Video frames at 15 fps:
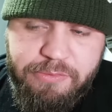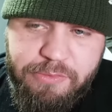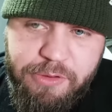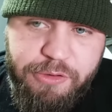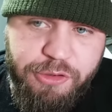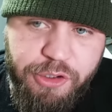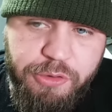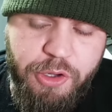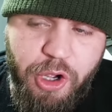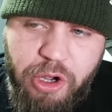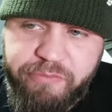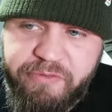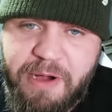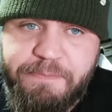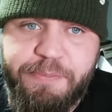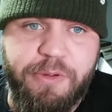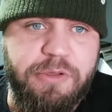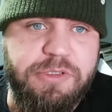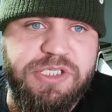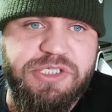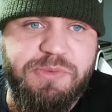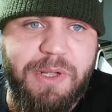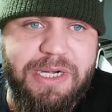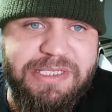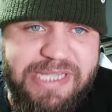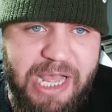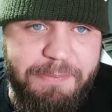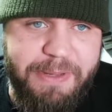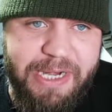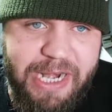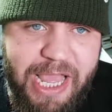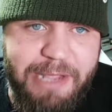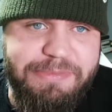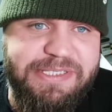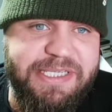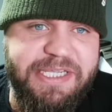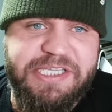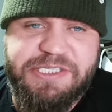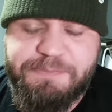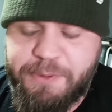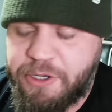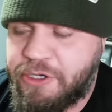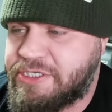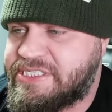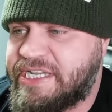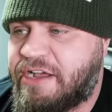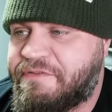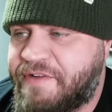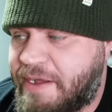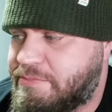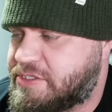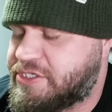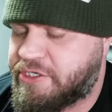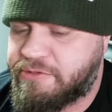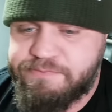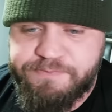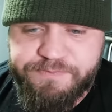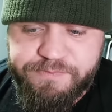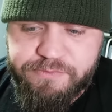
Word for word: New York Red Bulls, as well as RB Leipzig, Spurs, Southampton